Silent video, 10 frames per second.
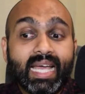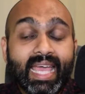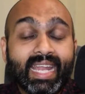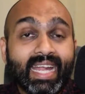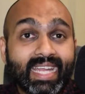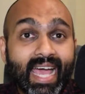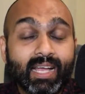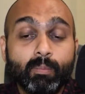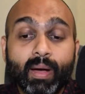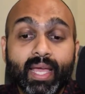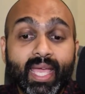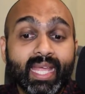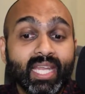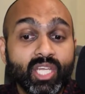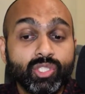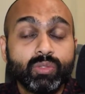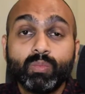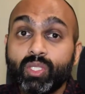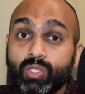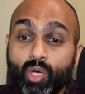an attack by a nation
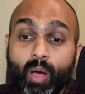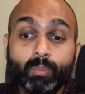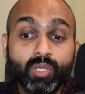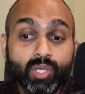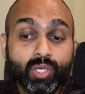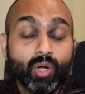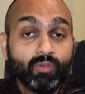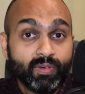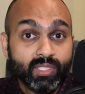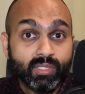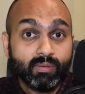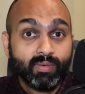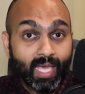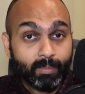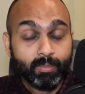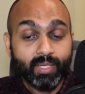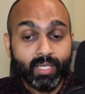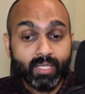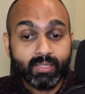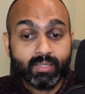with top-tier offensive
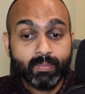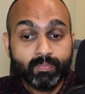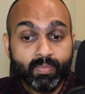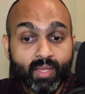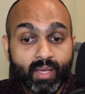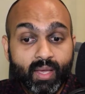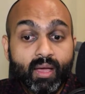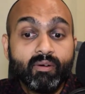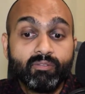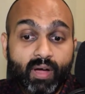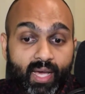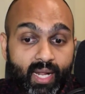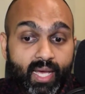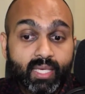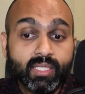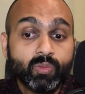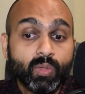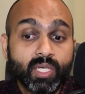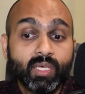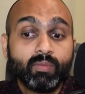capabilities." FireEye is
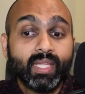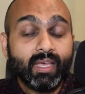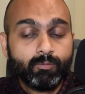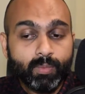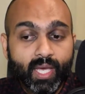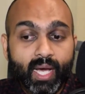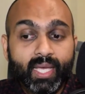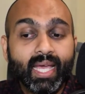working with FBI